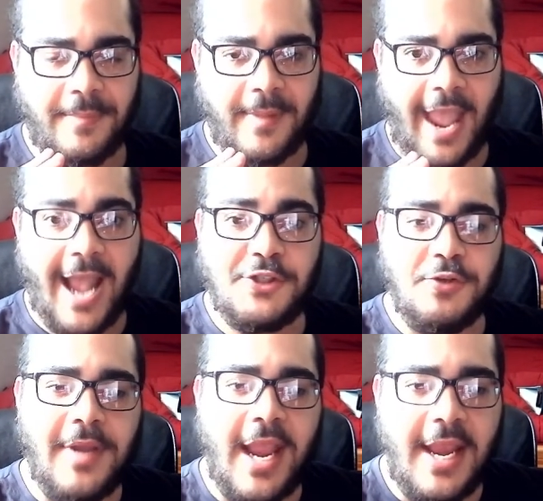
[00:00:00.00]
as
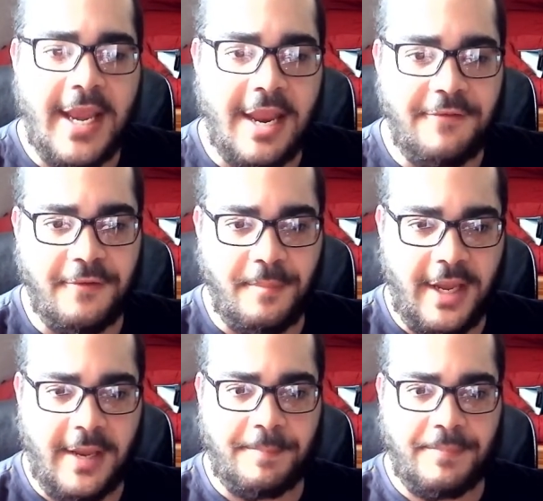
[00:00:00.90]
you gain
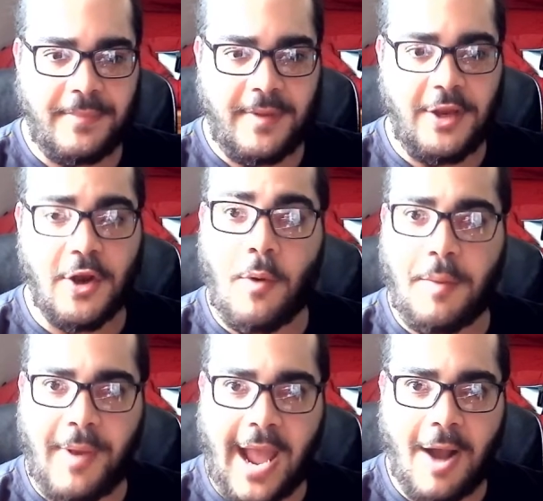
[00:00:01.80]
infamy,
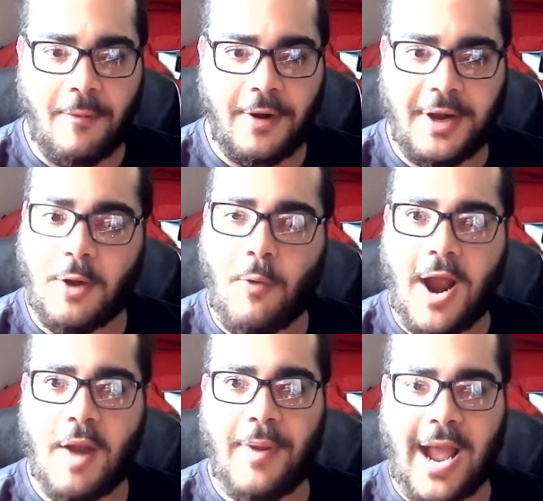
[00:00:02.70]
and power and
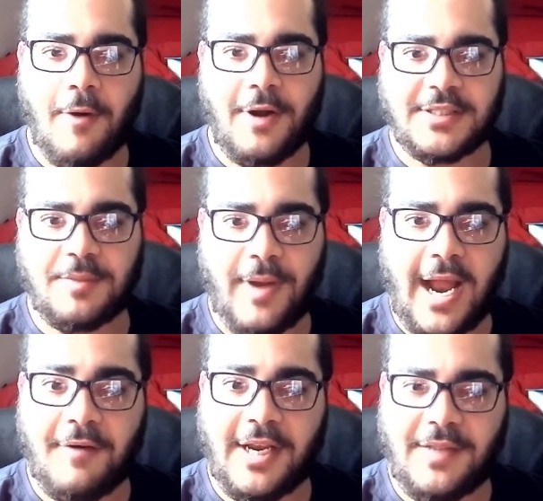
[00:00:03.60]
acquire power as a
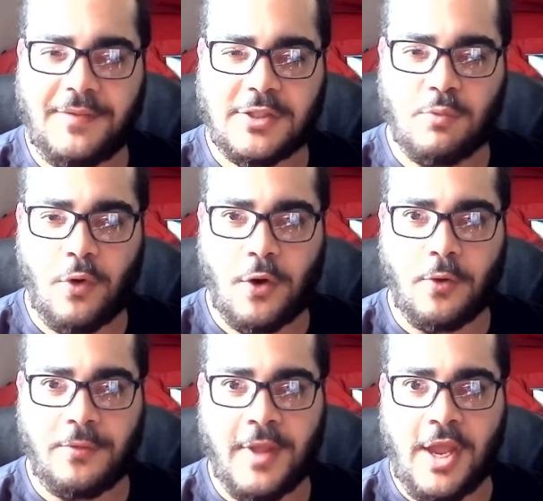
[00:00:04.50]
pirate in this world,